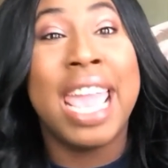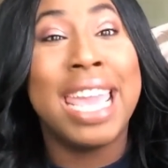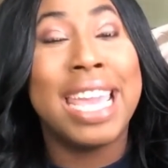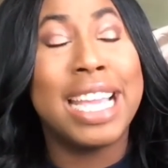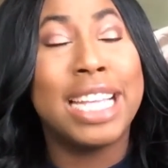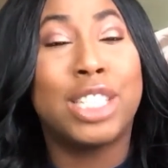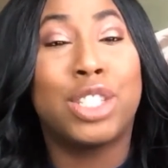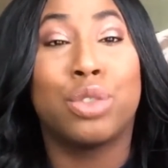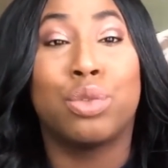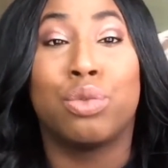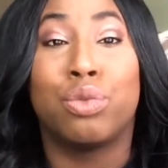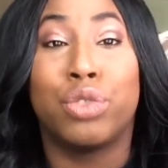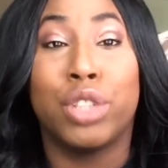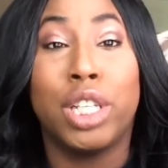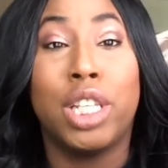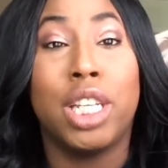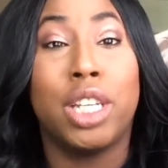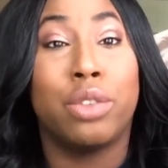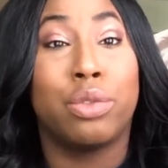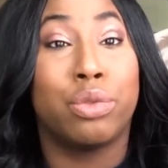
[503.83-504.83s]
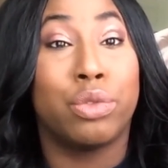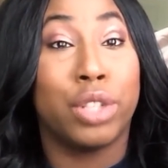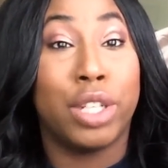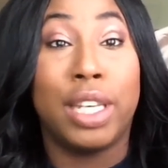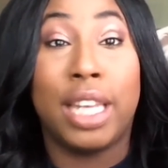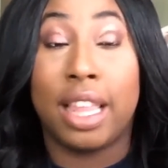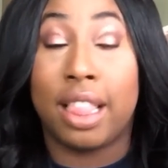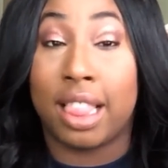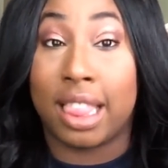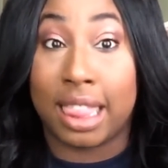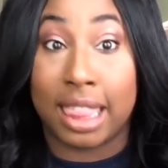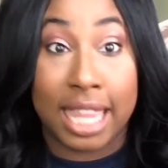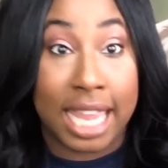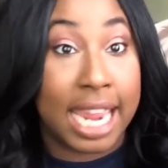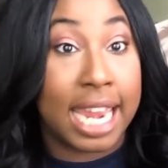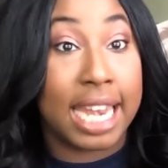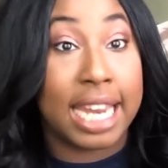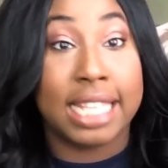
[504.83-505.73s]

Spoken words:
it's really, really thin.